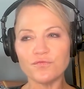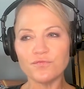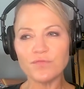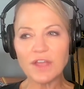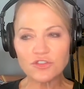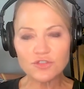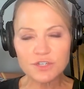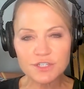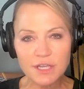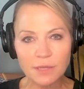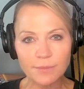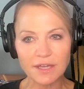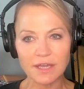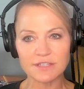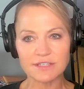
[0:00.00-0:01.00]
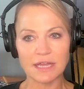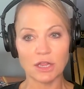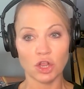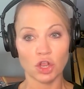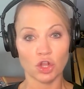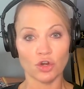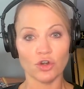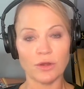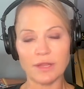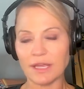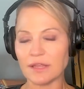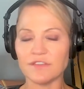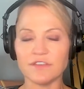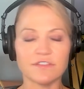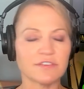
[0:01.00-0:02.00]
interesting because I learned,
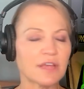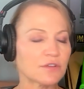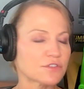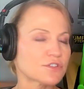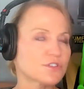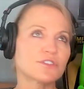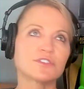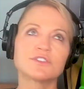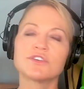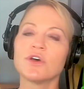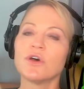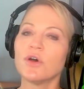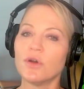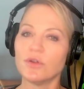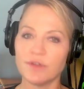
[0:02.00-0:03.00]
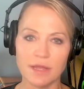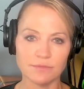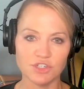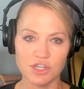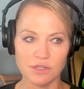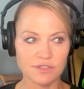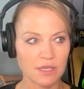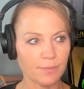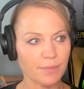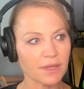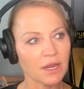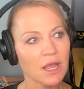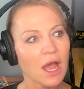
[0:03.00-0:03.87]
like, this sounds so damn cheesy, but